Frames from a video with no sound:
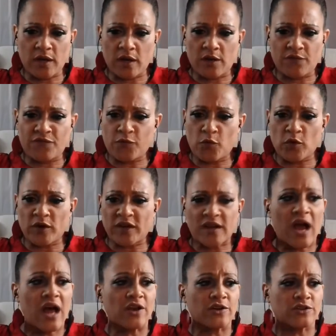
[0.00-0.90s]

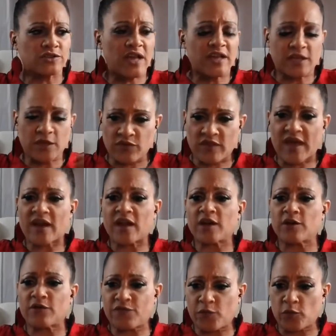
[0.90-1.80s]
I'll give you that
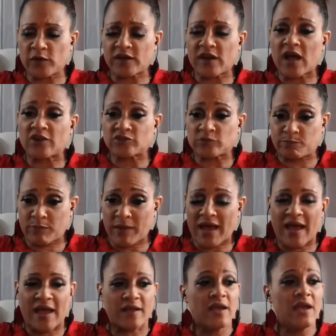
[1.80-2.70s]
$140
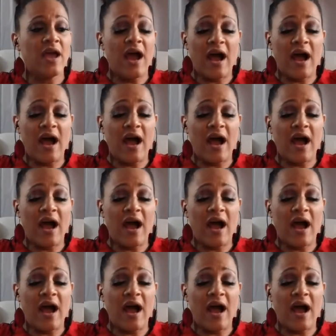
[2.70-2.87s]
back.